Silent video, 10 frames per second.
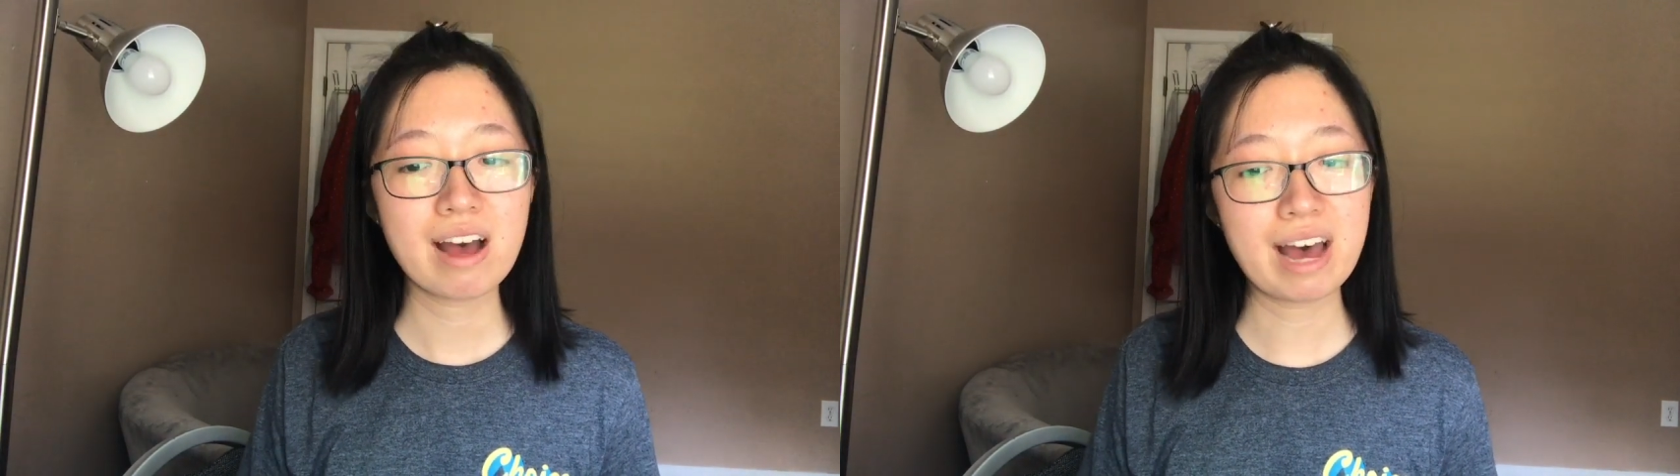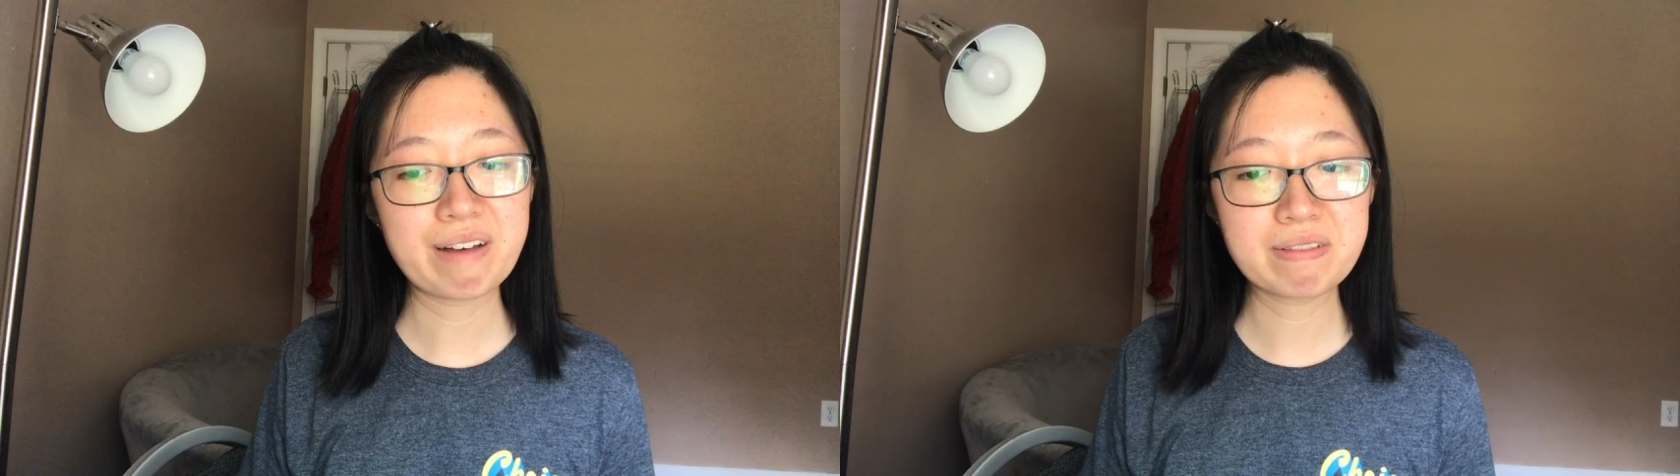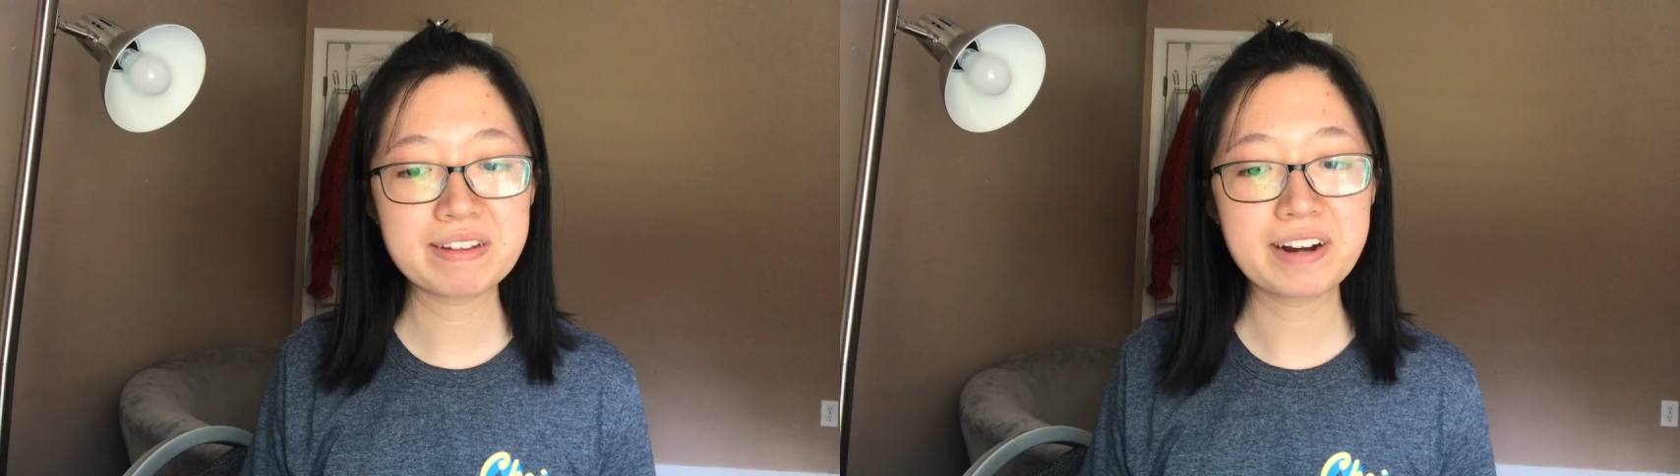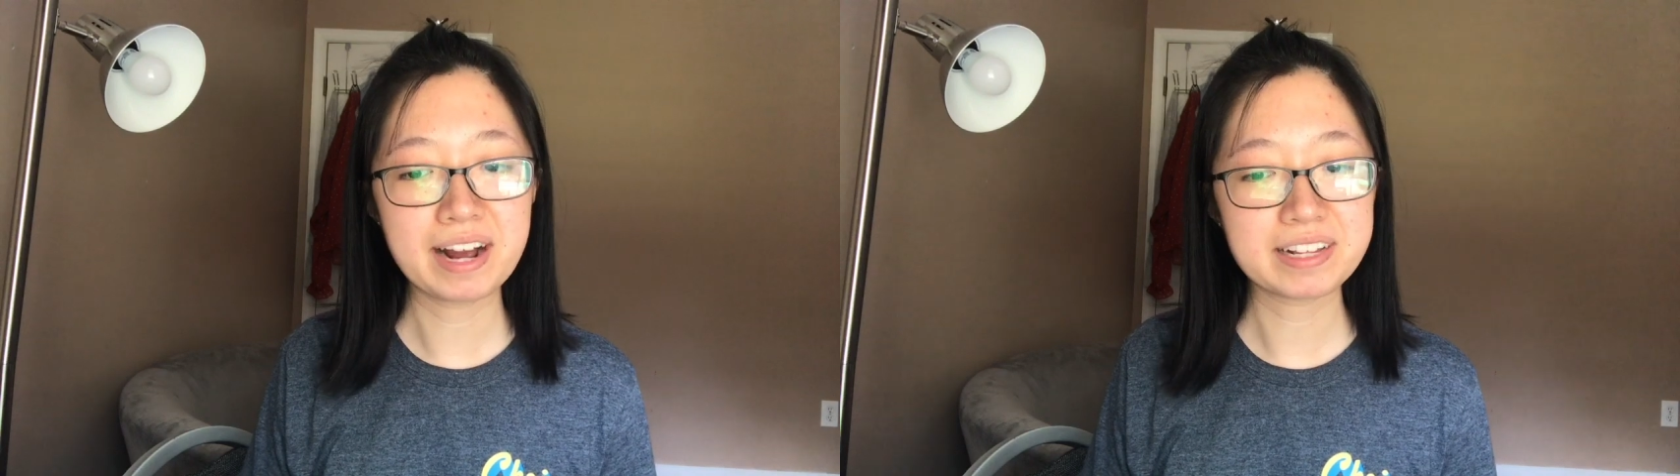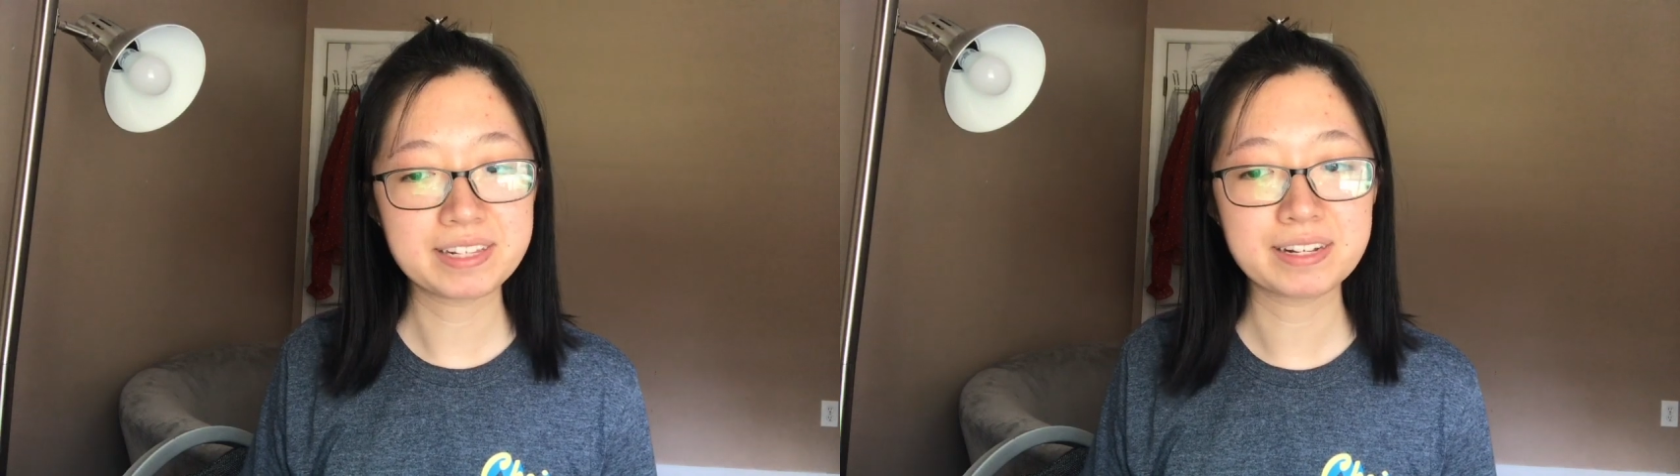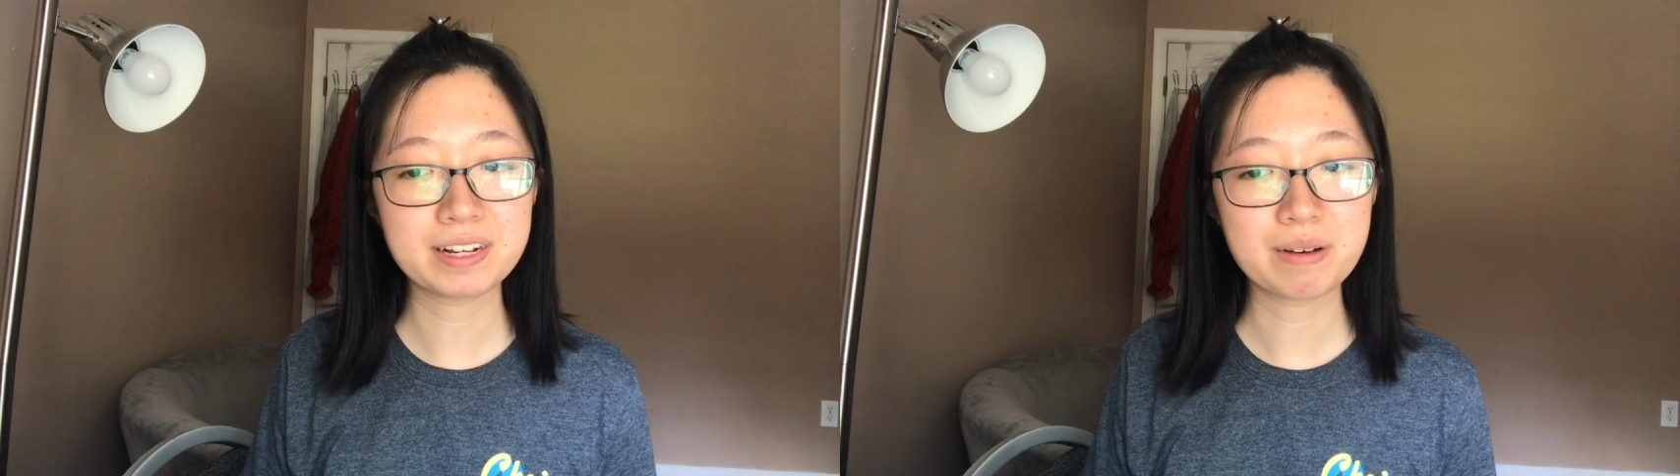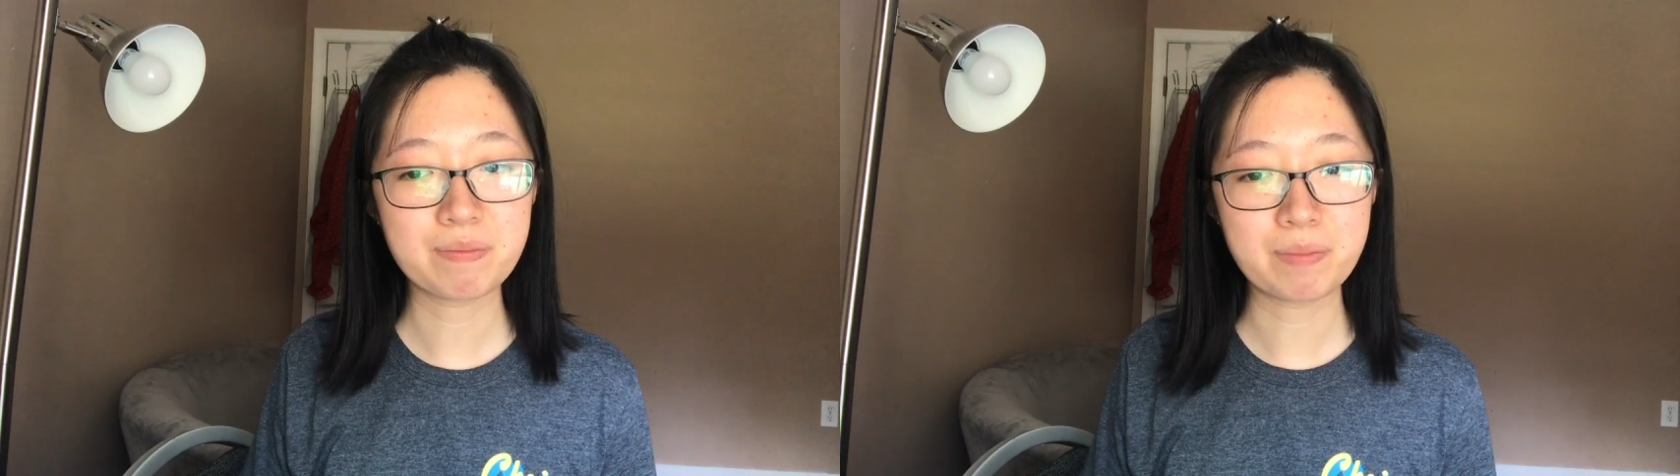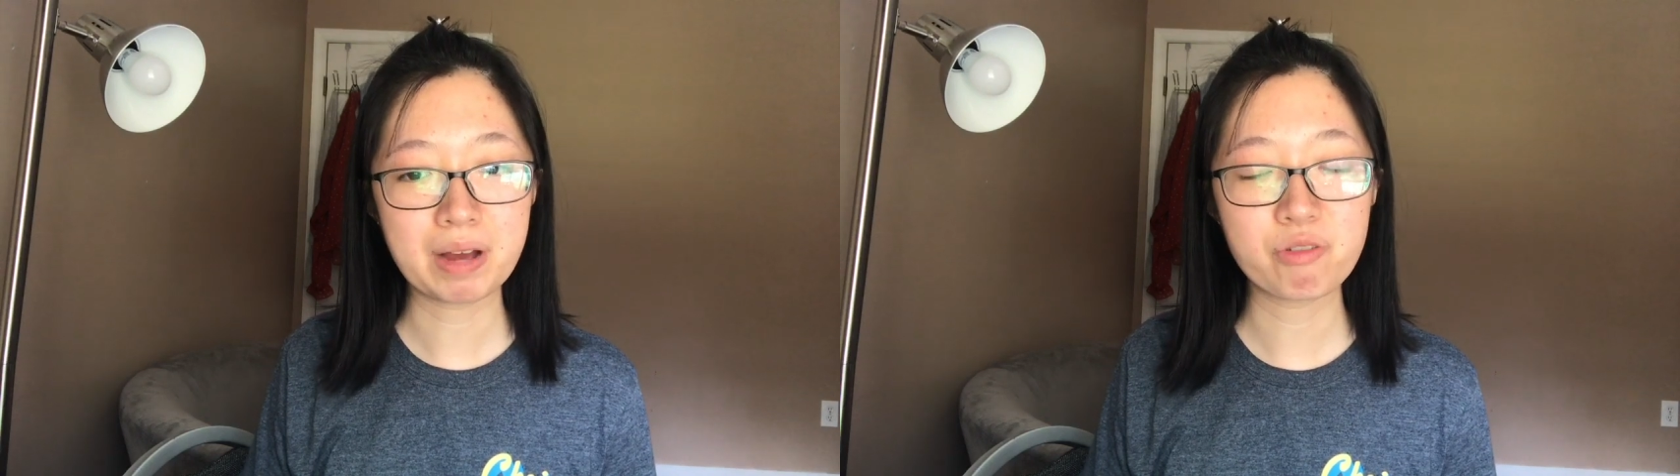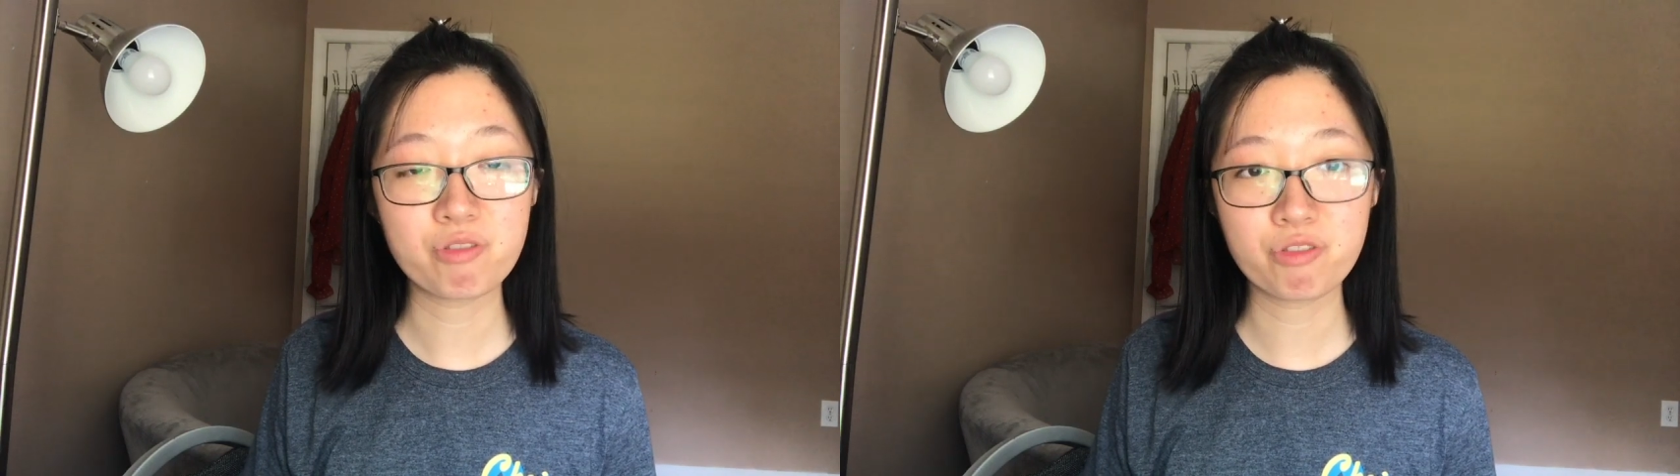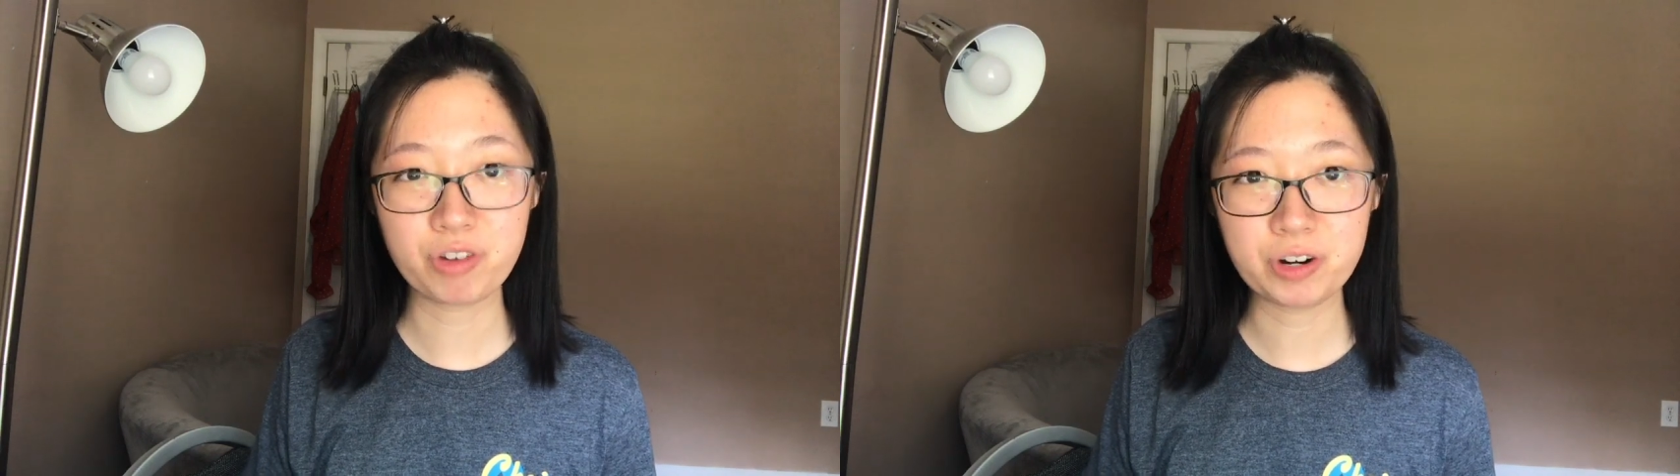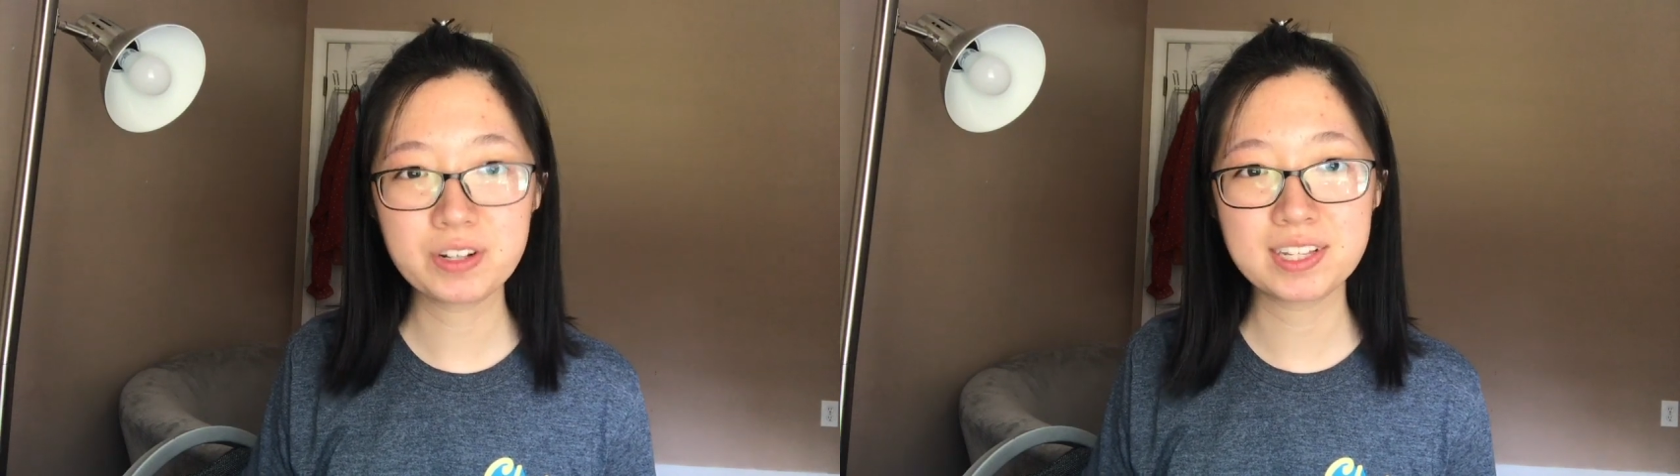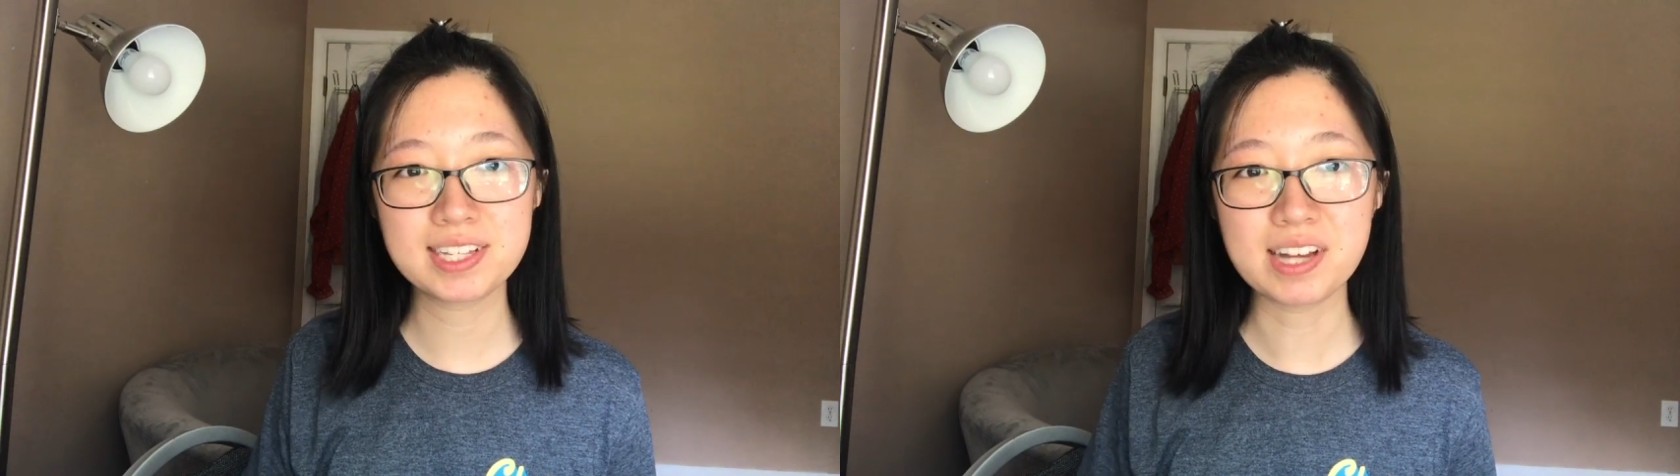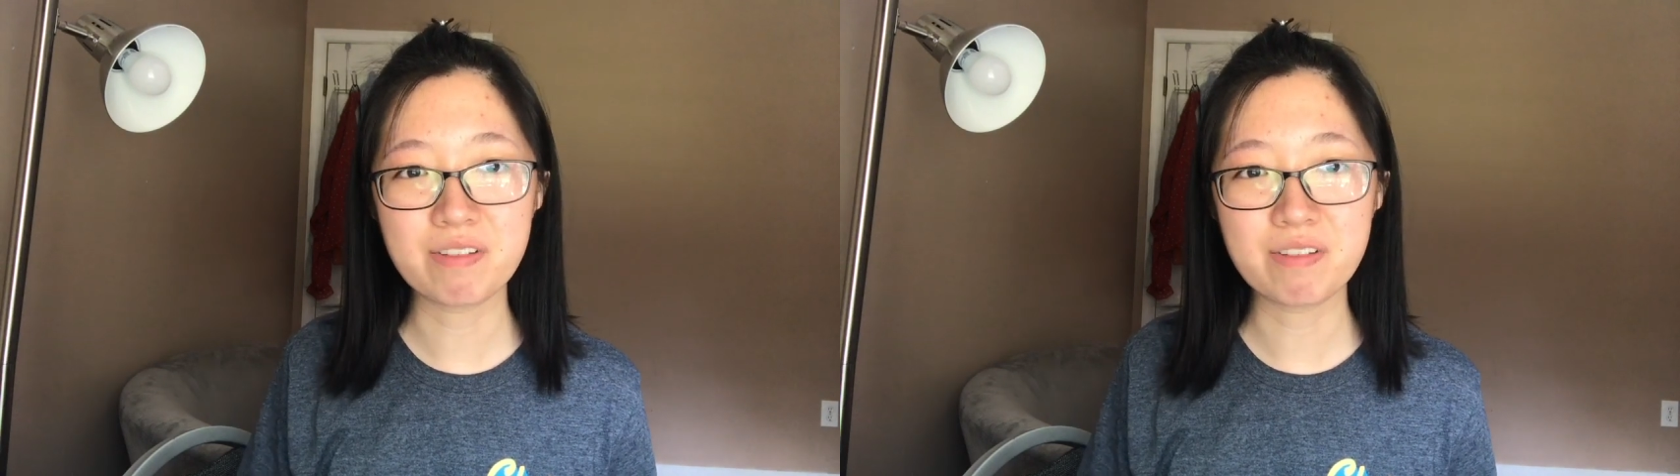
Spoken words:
after I took my first